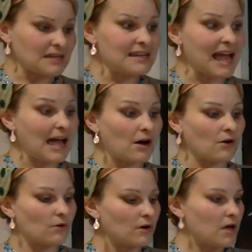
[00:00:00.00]

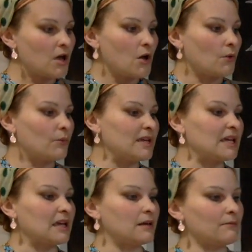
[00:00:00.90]
Now we
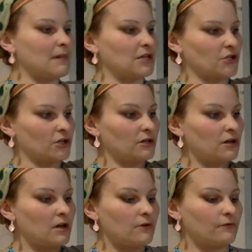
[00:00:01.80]
can
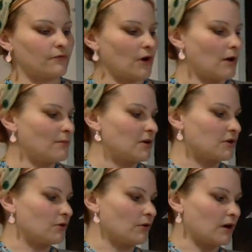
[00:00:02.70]
measure from
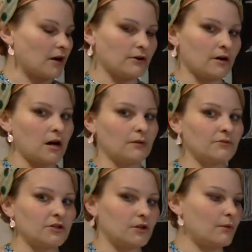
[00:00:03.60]
your underarm
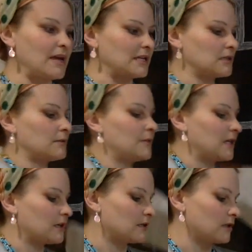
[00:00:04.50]
to your waist,
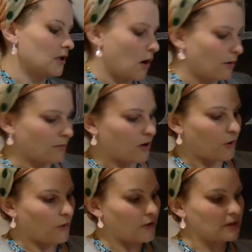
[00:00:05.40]
because lo and
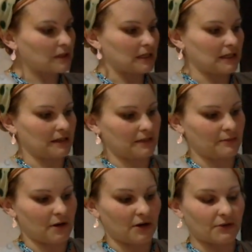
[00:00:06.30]
behold, it's
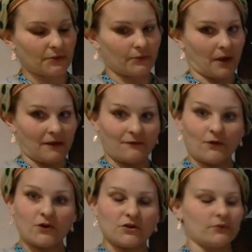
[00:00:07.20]
marked right
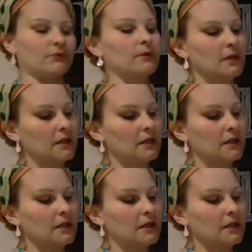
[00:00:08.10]
for you.